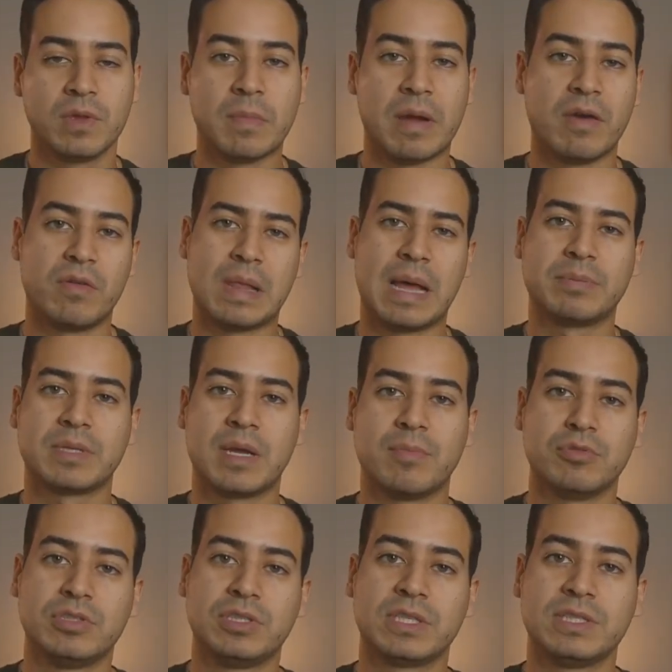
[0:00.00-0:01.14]
My other laptop
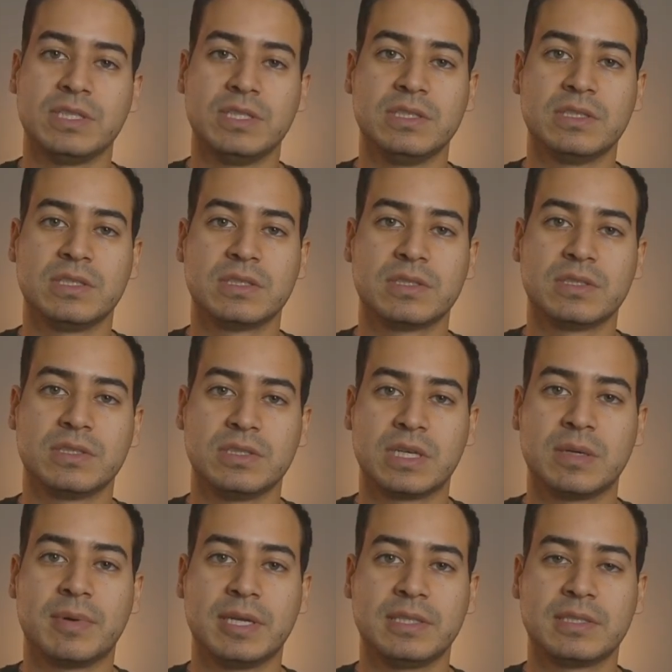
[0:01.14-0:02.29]
was 16
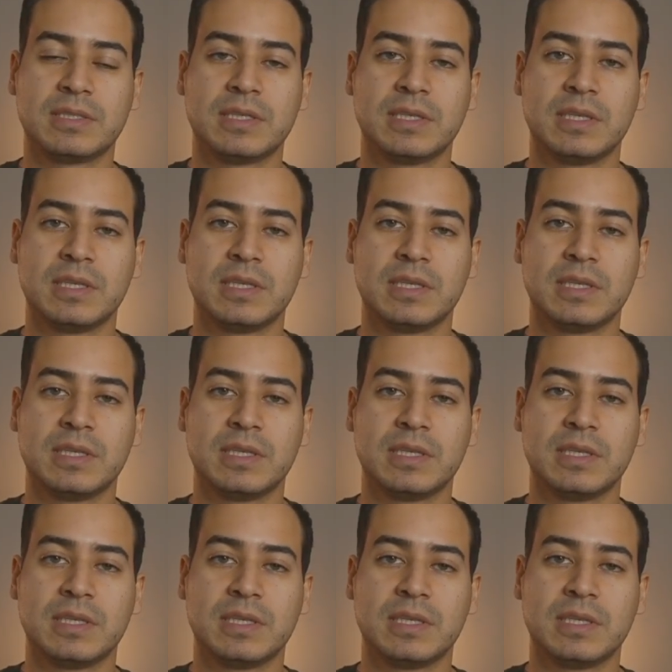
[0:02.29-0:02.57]
gigabytes